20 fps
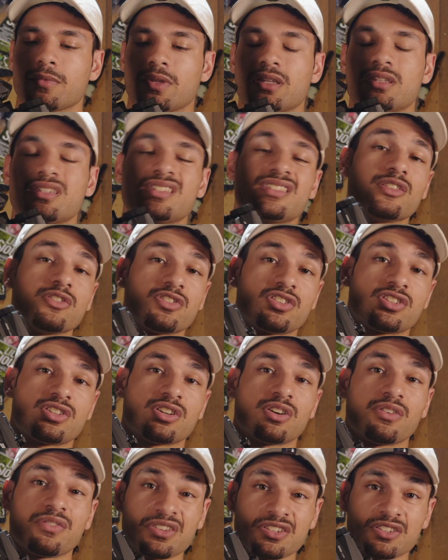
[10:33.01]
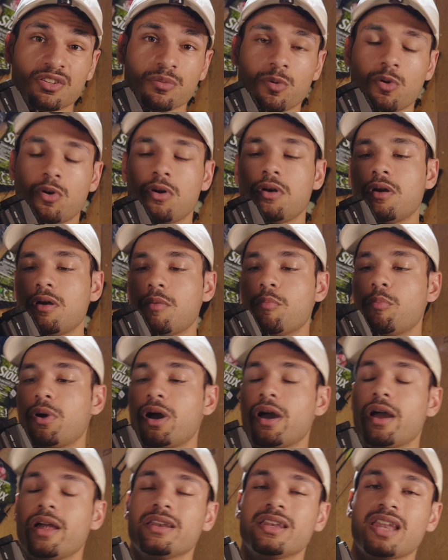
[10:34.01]
It's still serviceable,
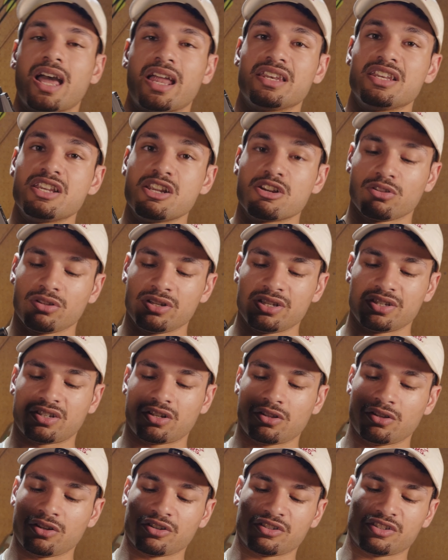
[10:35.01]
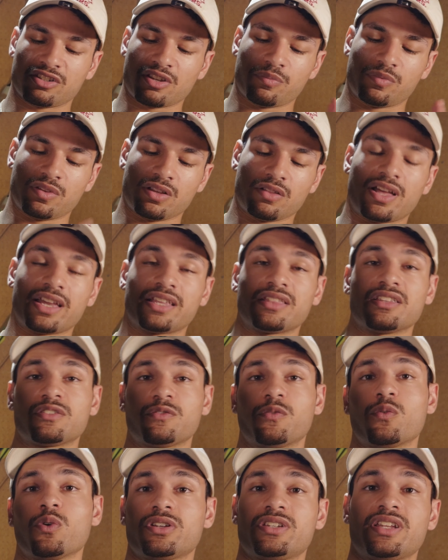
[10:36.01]
but not nearly as clear as something like this
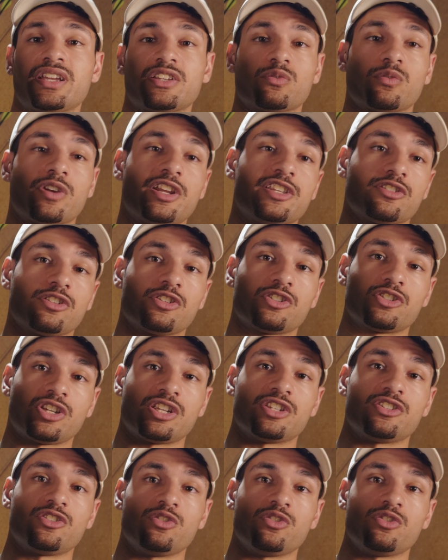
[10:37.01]
Vortex Razor Gen